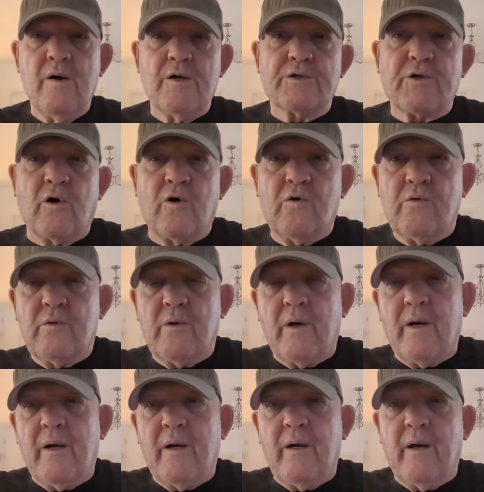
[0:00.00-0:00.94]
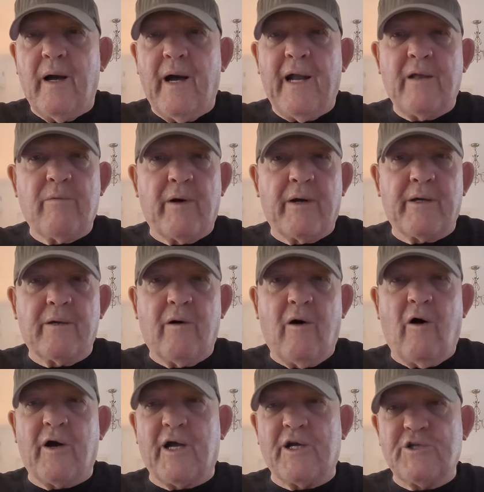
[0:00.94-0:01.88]
So anyway,
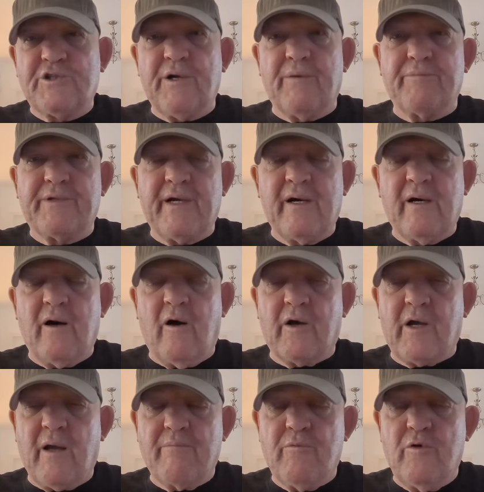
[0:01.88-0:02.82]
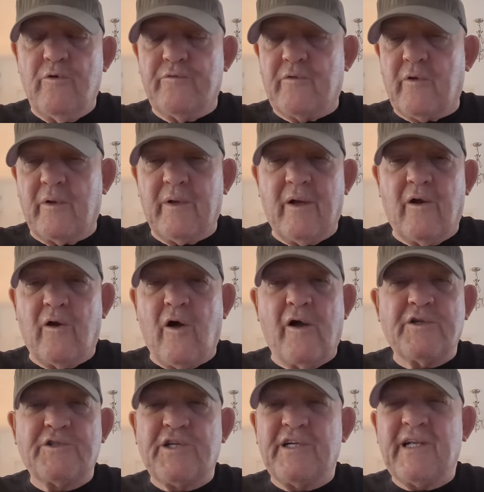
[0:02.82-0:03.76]
I'll get shipped out. I'll get moved on. And
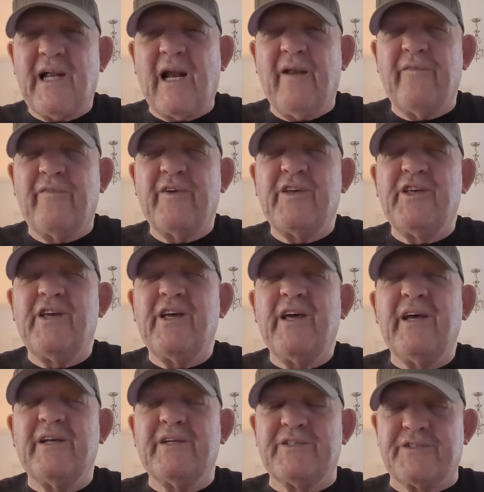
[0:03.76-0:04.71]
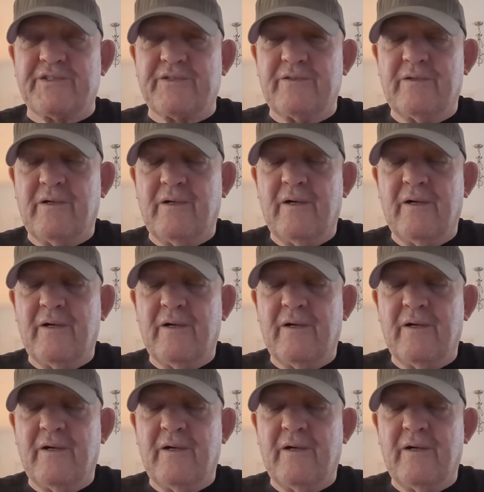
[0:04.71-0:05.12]
I ain't seen Alan for years.